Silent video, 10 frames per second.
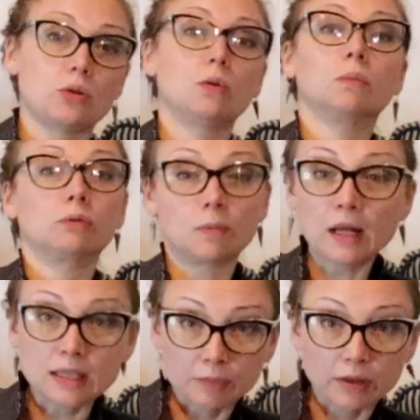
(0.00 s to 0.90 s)
to hormone
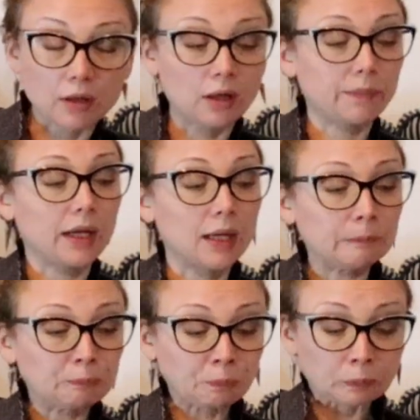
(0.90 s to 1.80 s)
replacement therapy.